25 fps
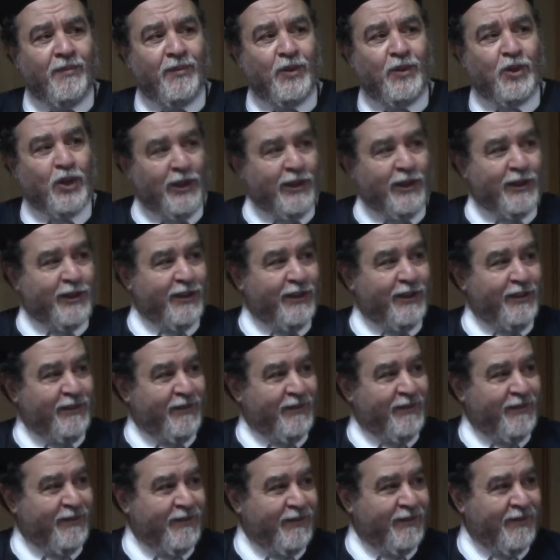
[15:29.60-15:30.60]
children
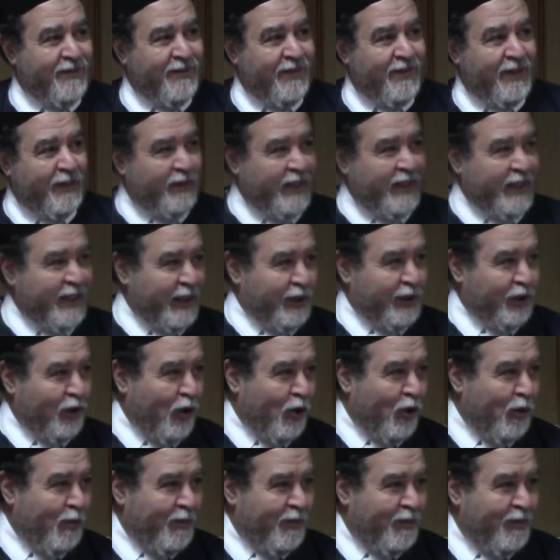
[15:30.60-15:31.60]
living at
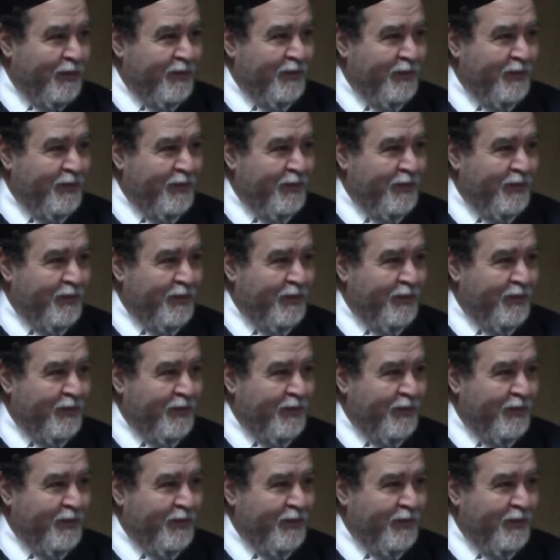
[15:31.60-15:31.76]
home,